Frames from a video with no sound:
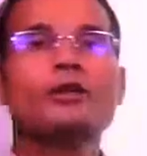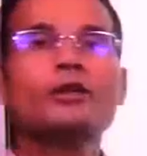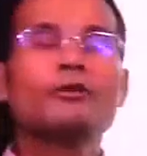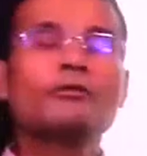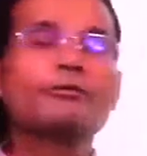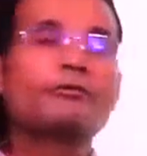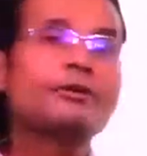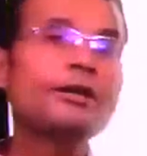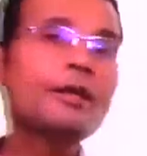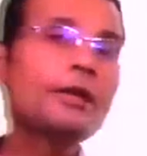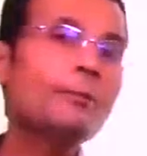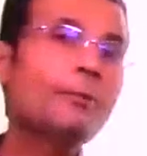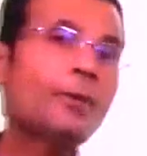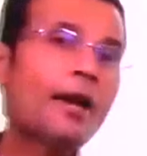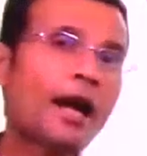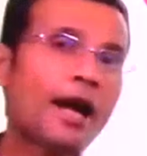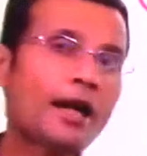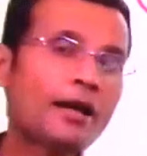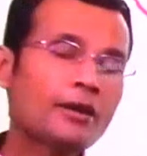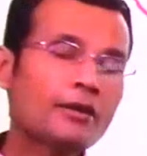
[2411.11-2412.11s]

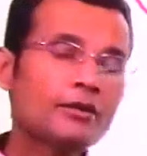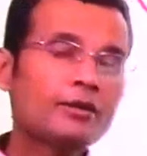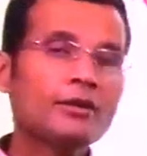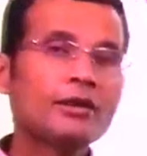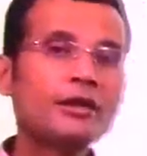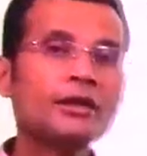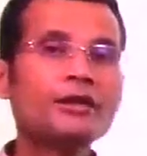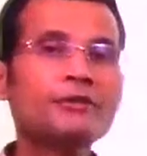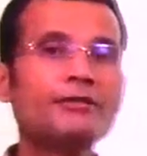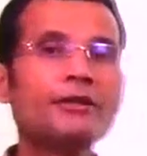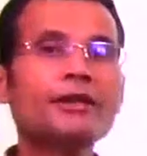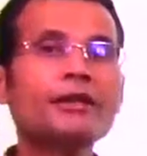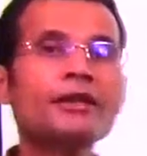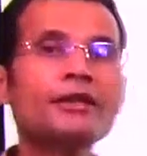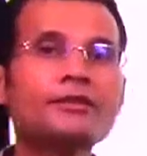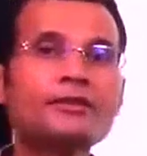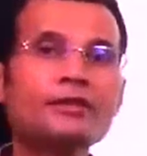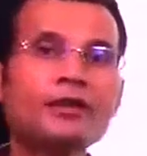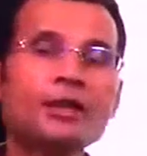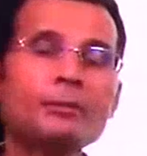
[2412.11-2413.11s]
Feedback is when
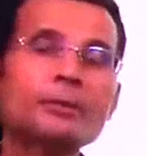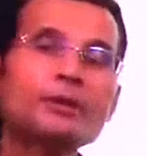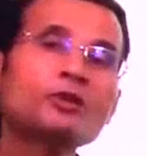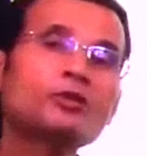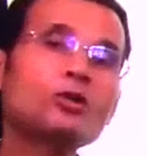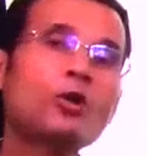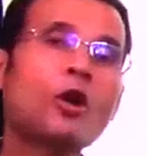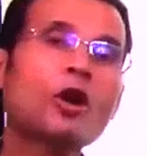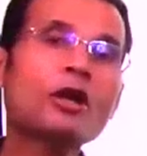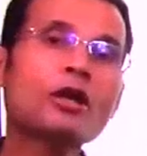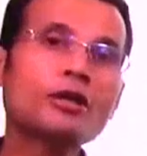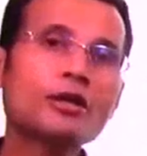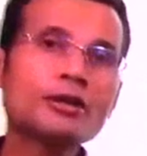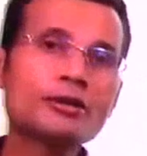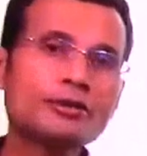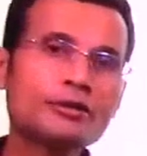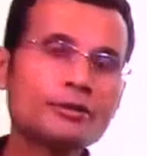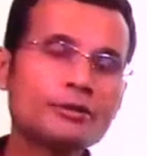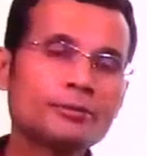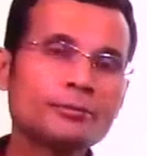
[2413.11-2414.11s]
disturbance
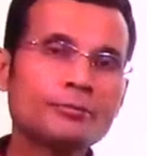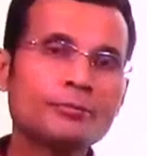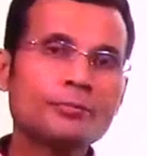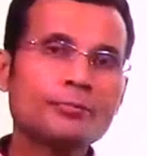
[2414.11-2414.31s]
occurs